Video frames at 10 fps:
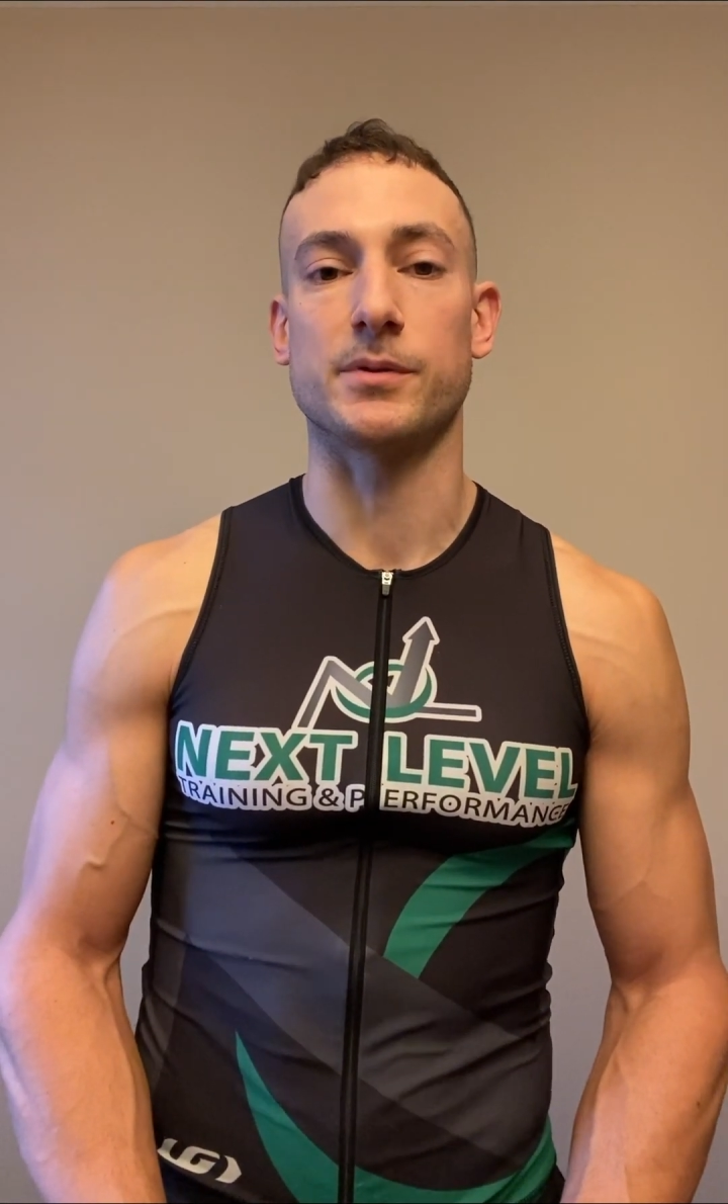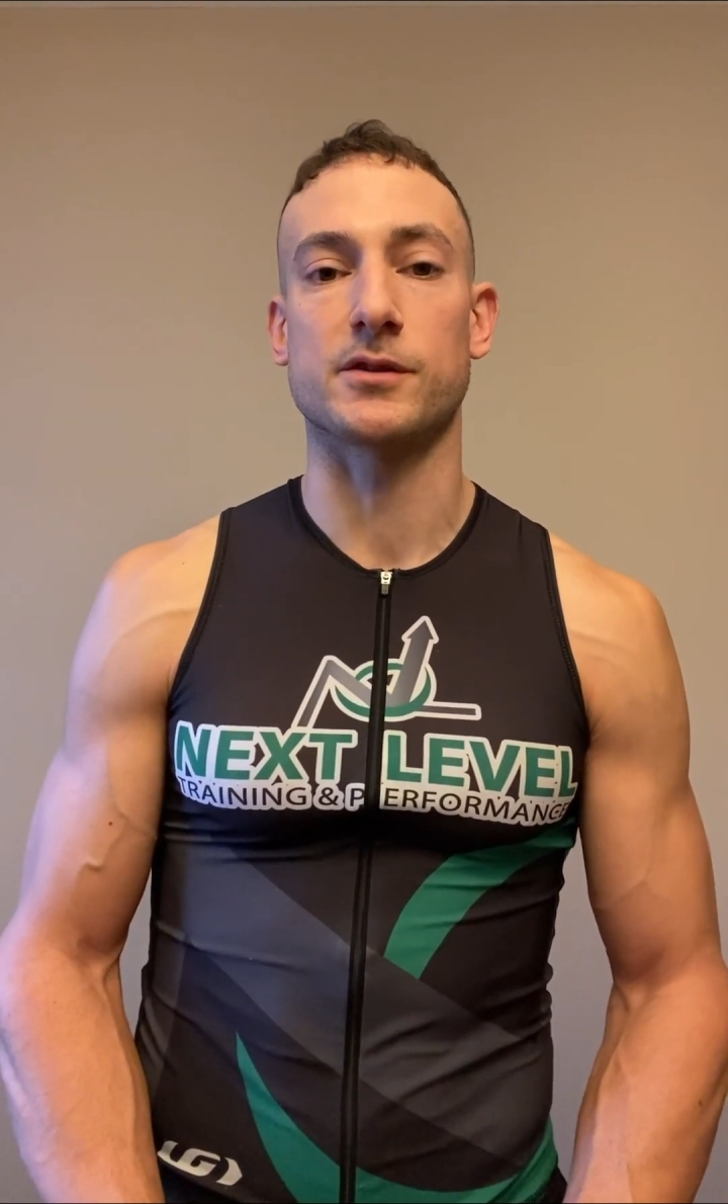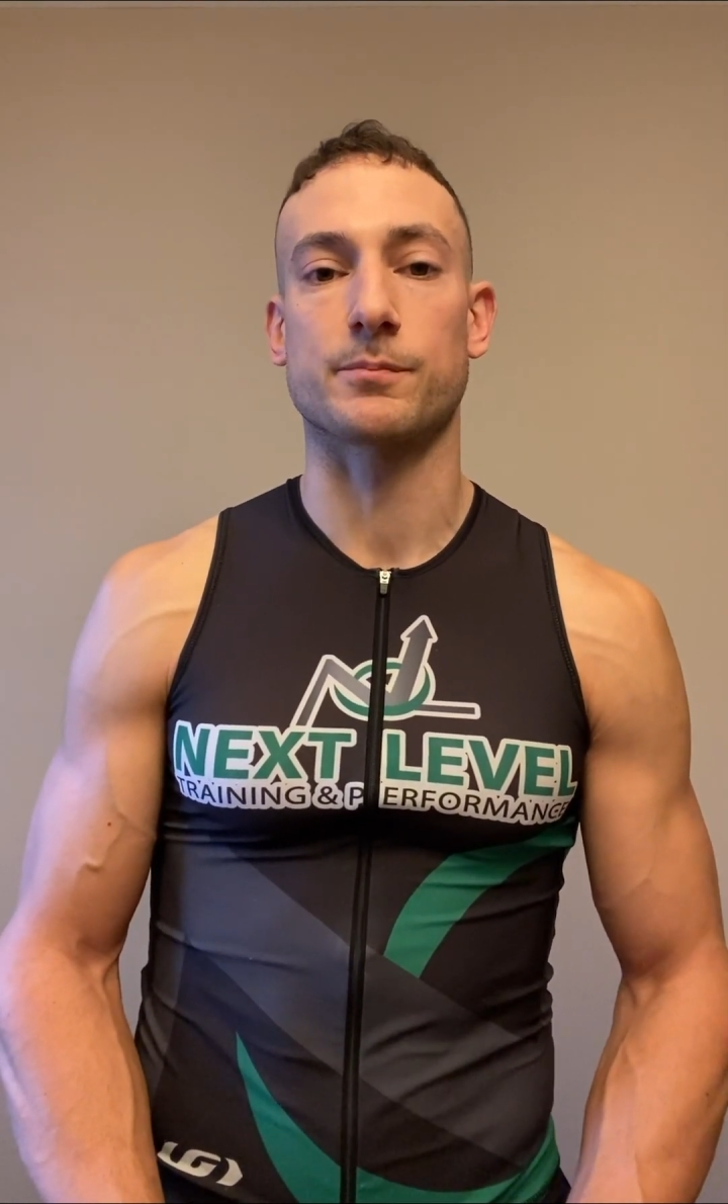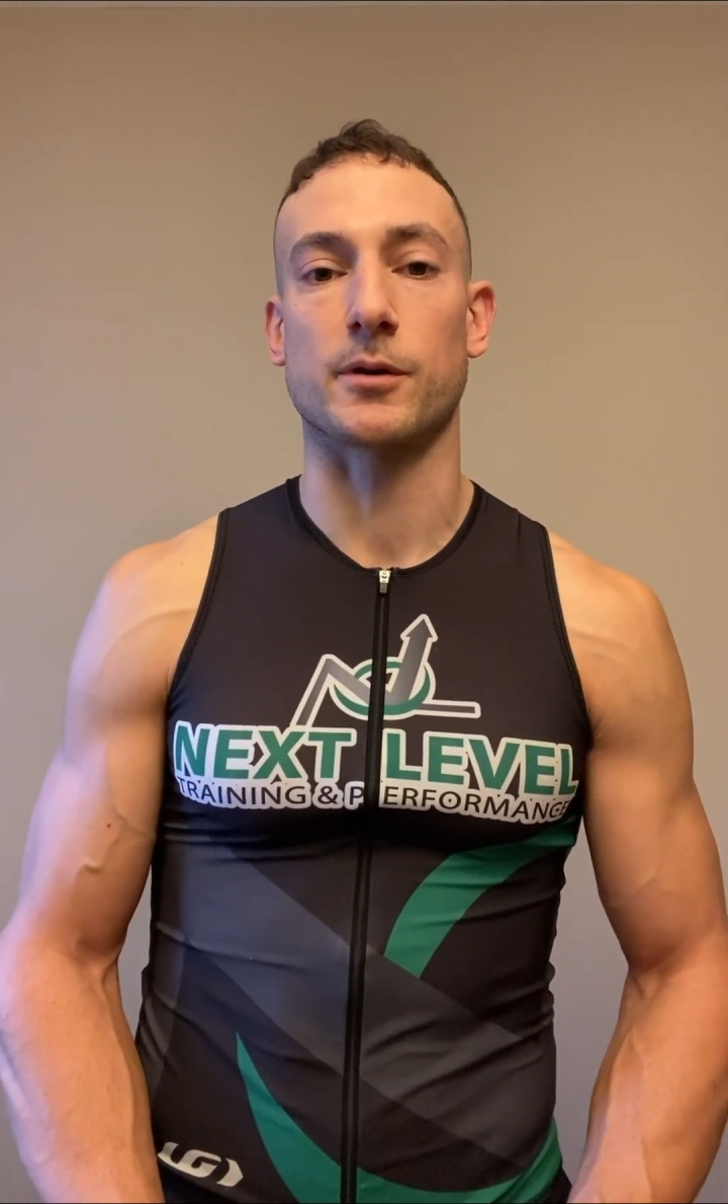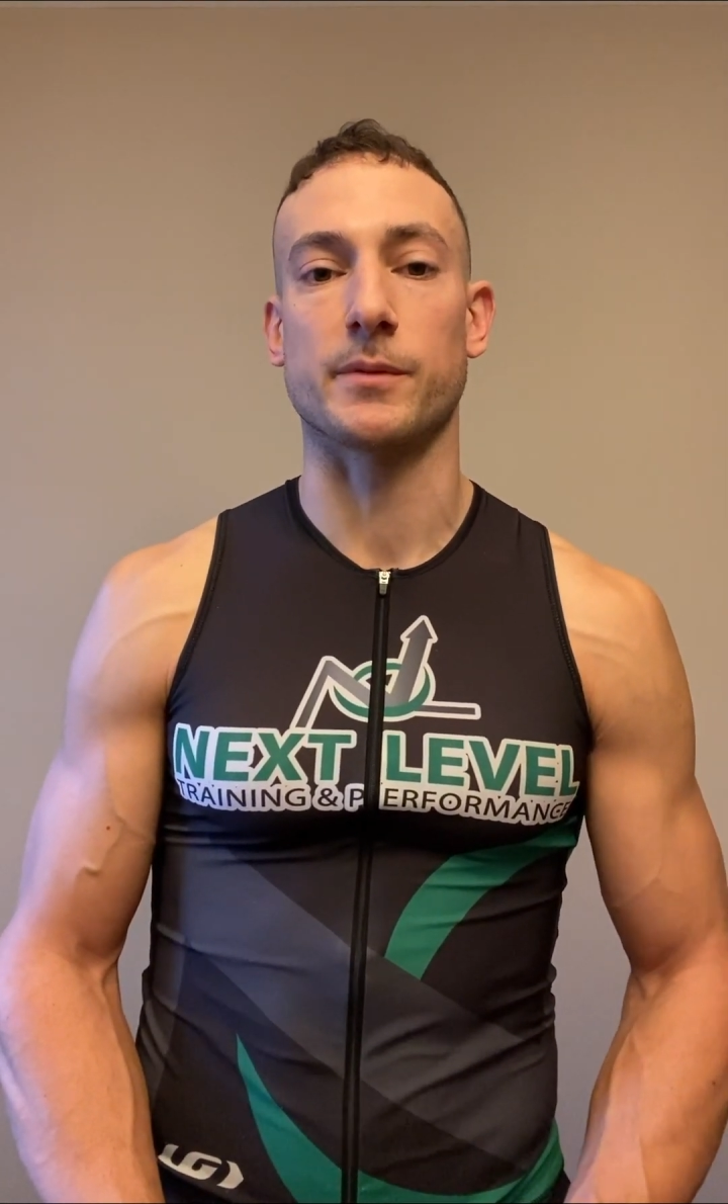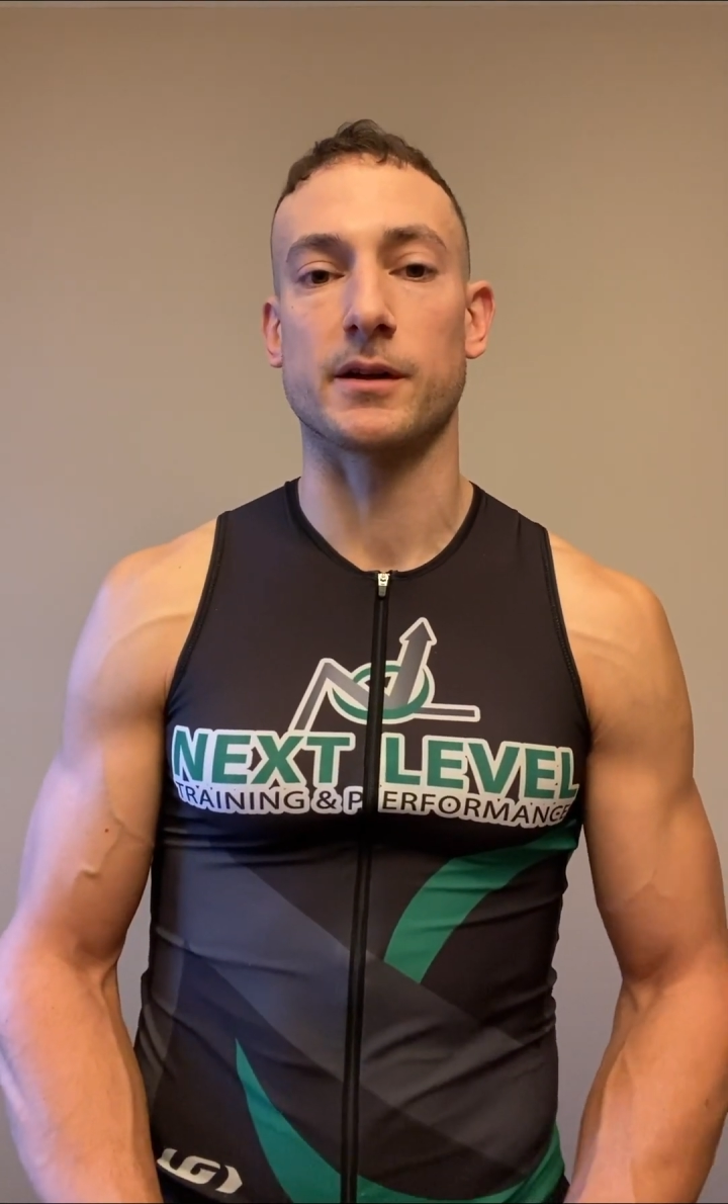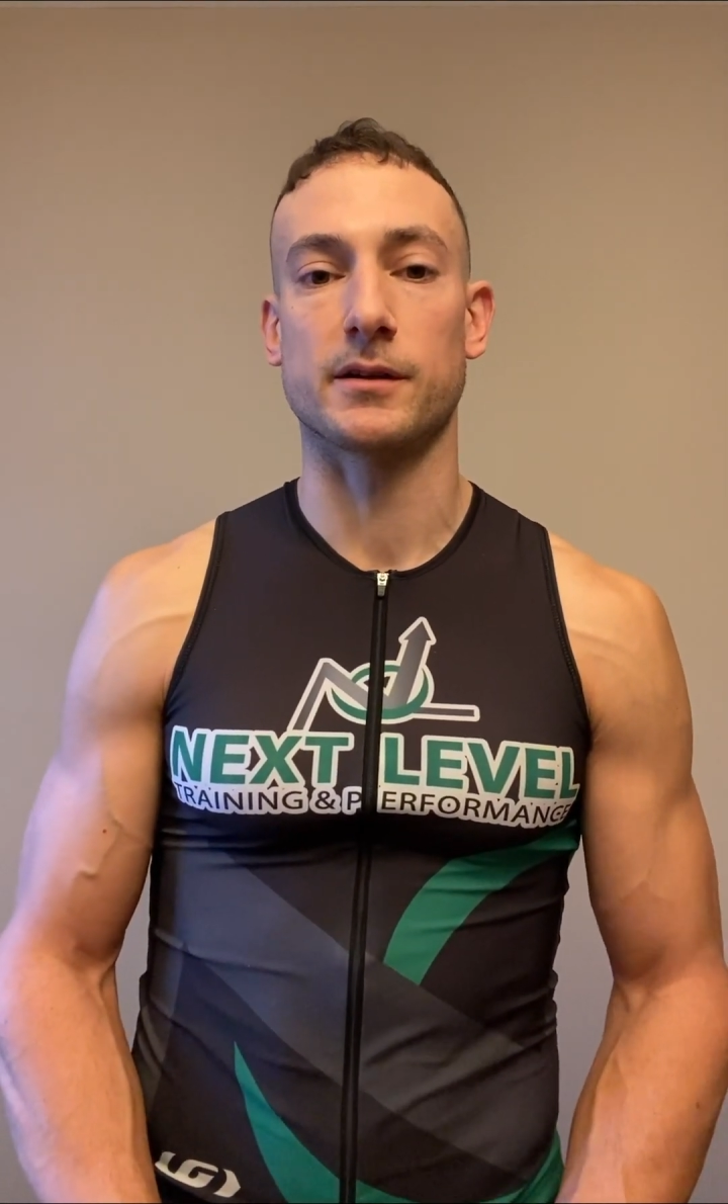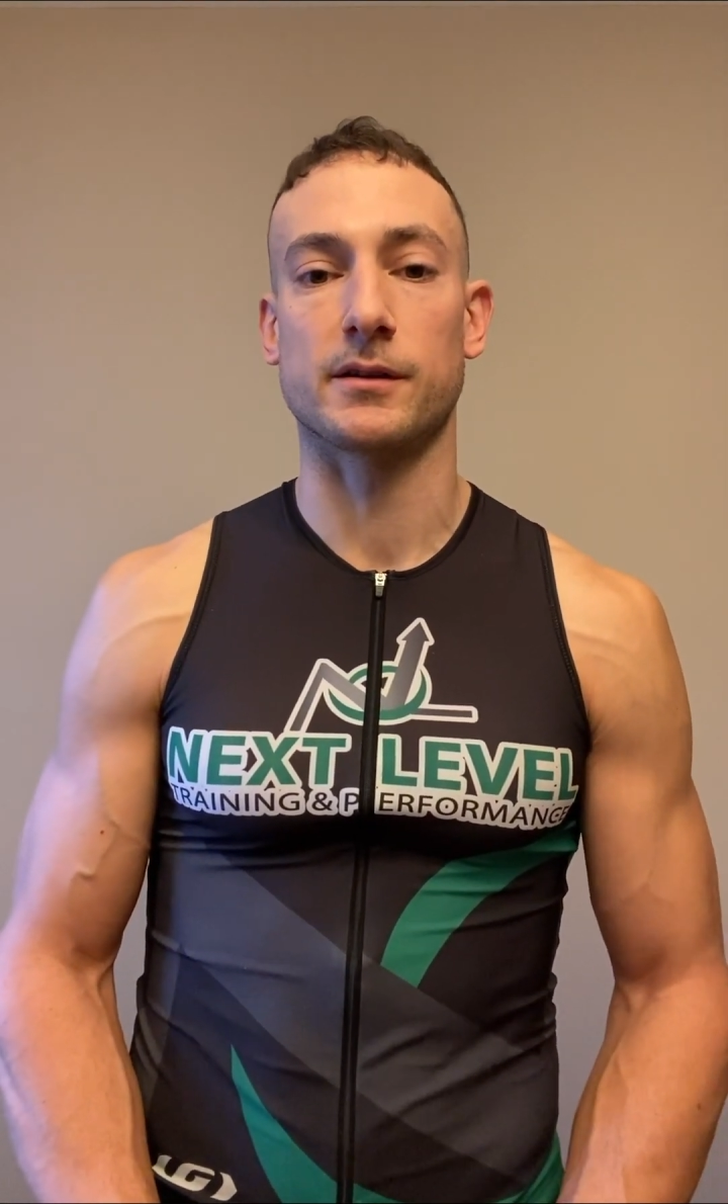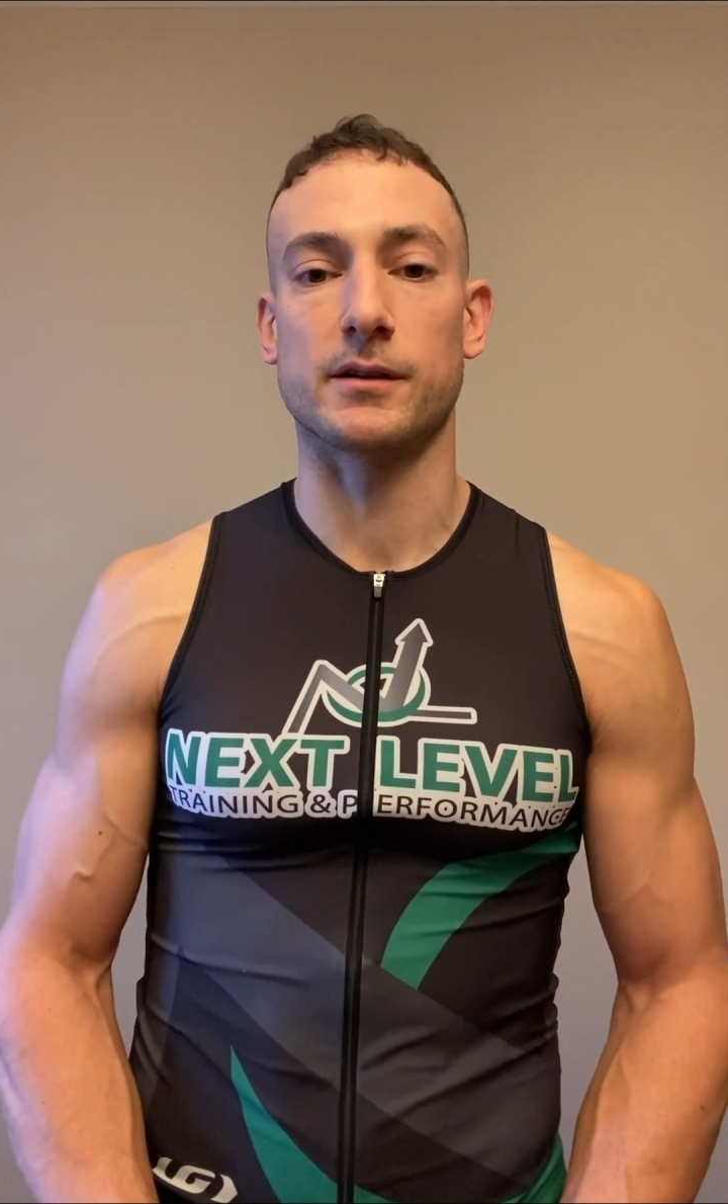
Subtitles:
beats per minute,